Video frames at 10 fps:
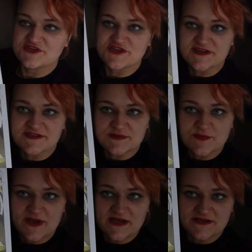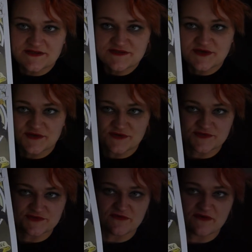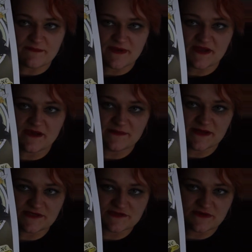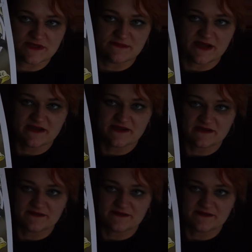Jace Wayland, who you saw a bigger picture on the back.